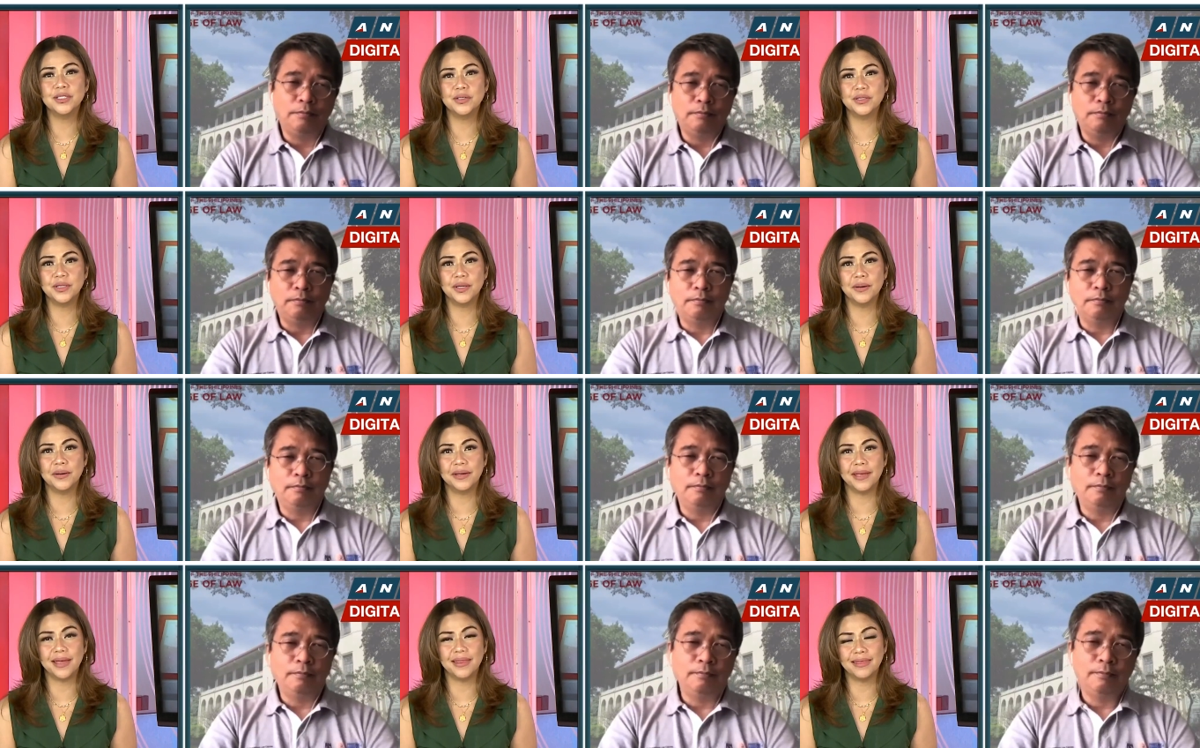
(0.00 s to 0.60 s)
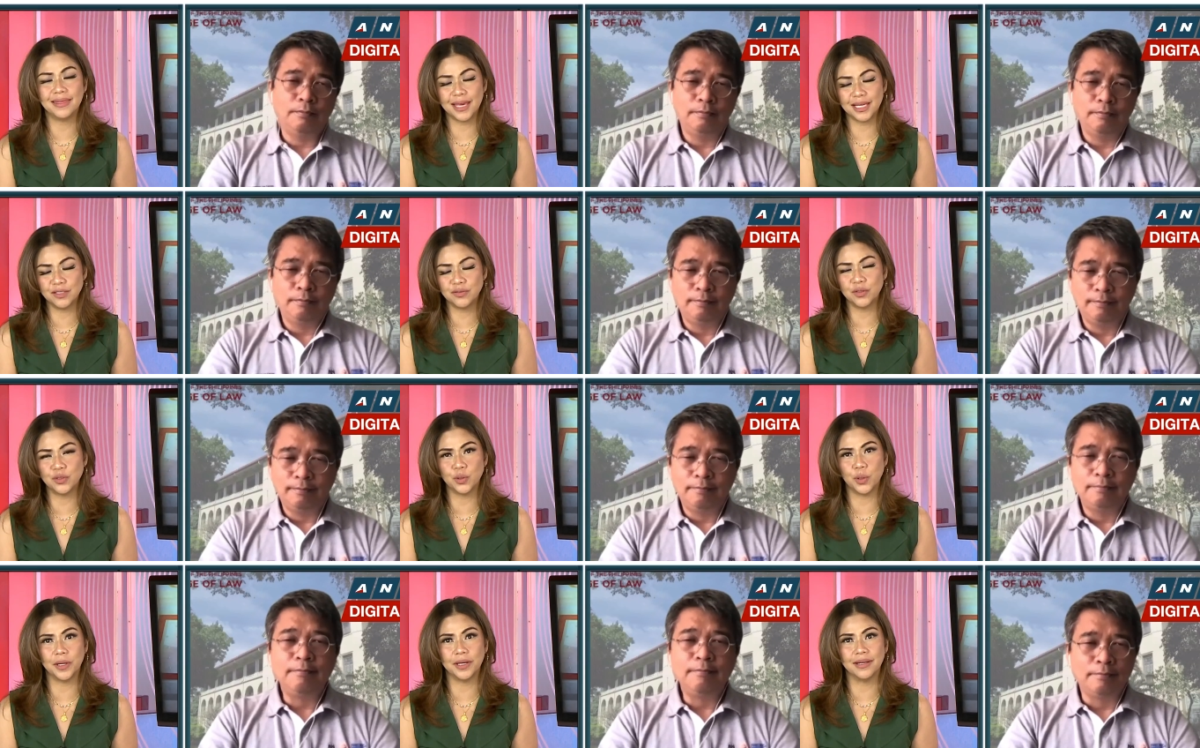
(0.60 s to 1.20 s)
Speaker 1: to see you again. Thanks
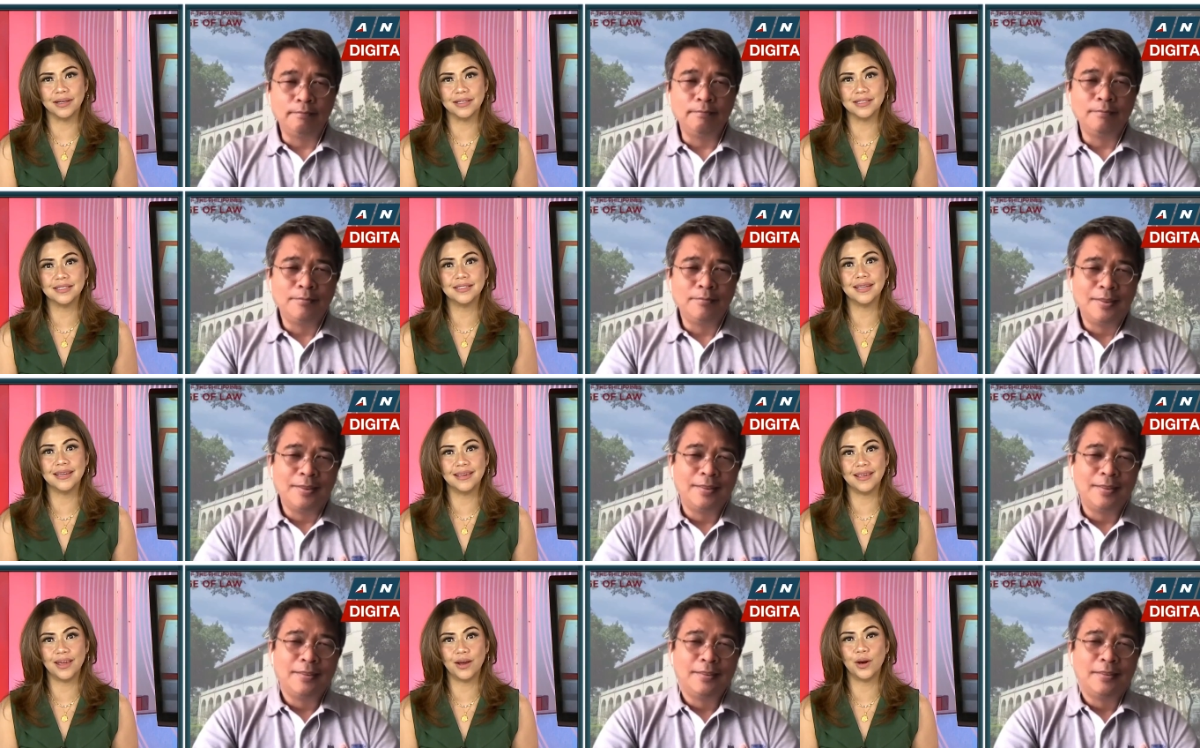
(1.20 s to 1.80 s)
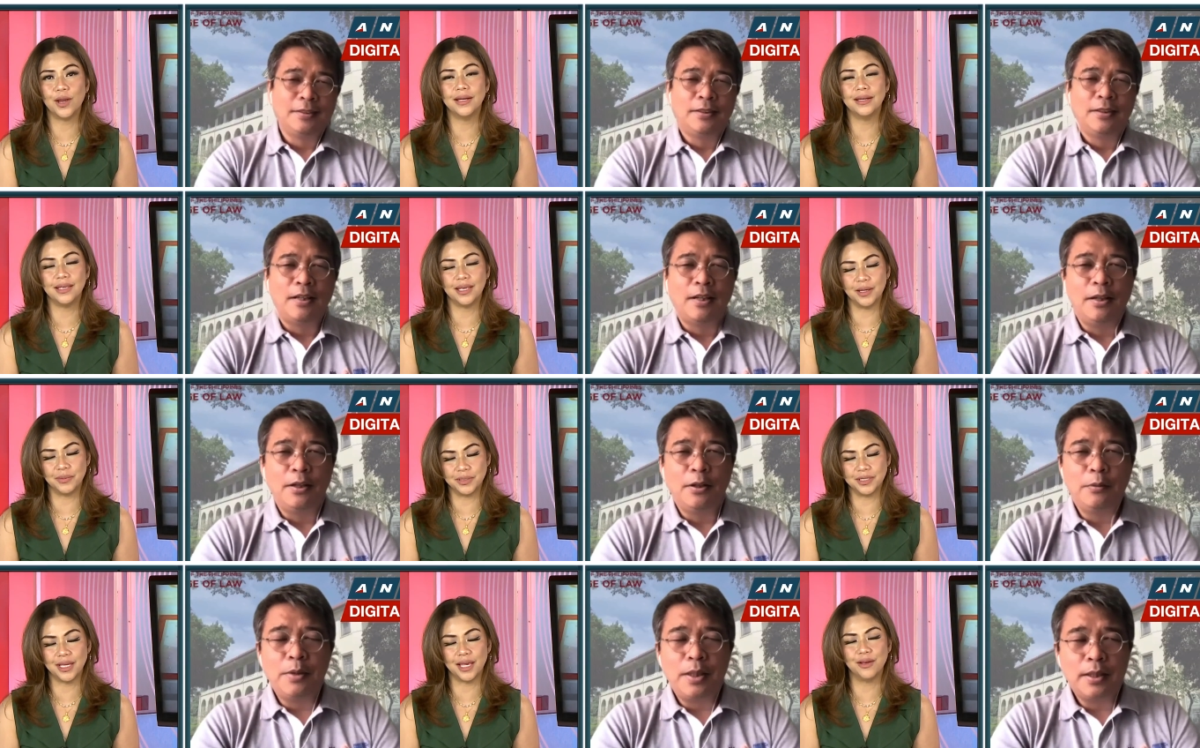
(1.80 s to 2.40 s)
for joining us. Take care and
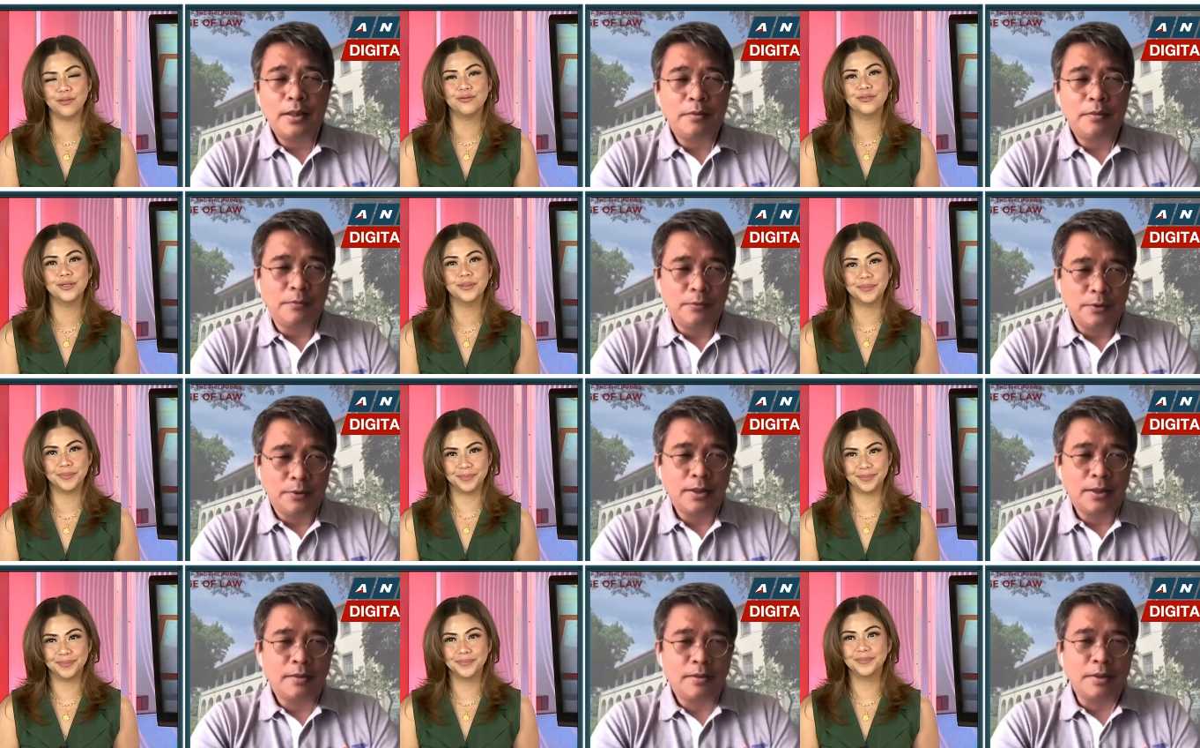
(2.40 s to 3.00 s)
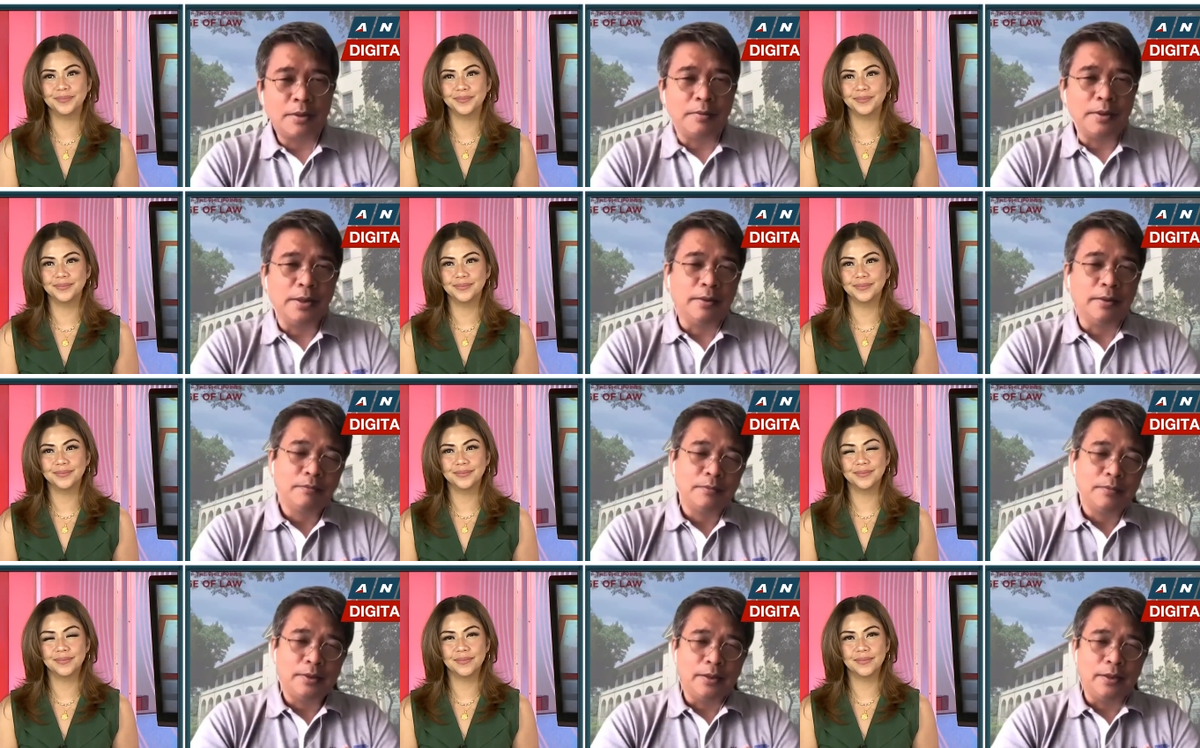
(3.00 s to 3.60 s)
Speaker 2: keep uh, welcome, safe. Welcome, welcome.
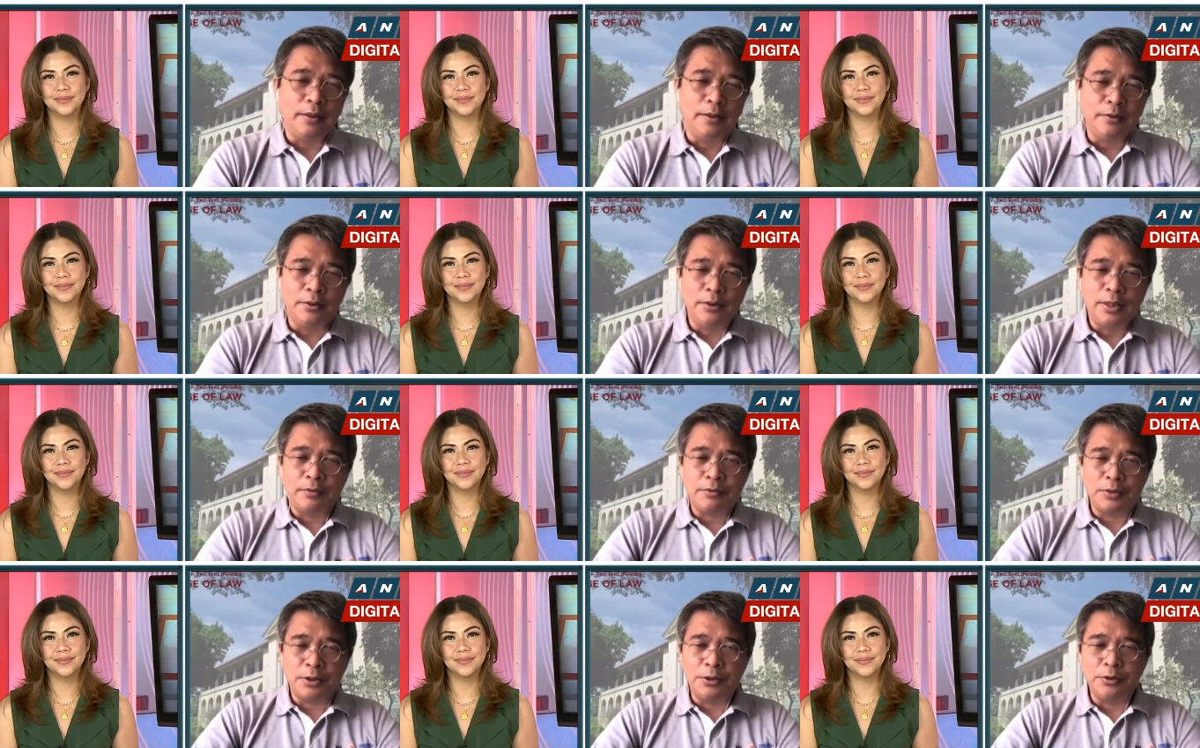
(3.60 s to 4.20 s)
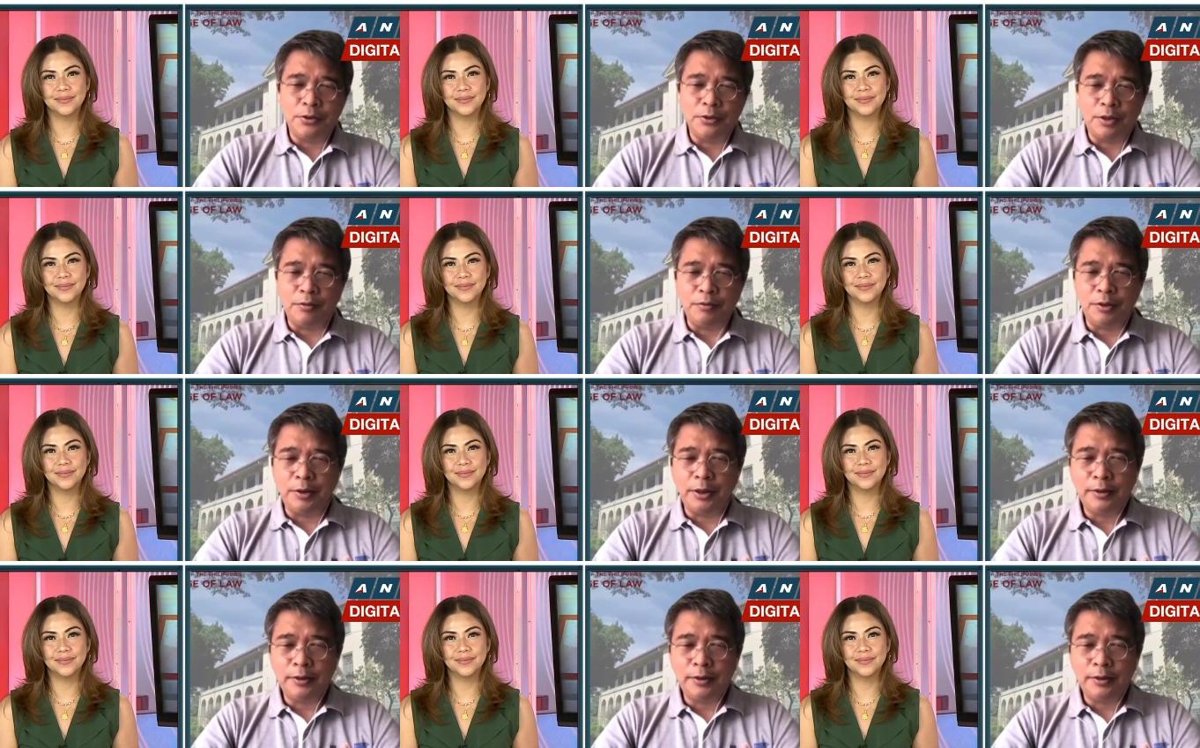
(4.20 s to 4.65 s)
And good afternoon, Dad.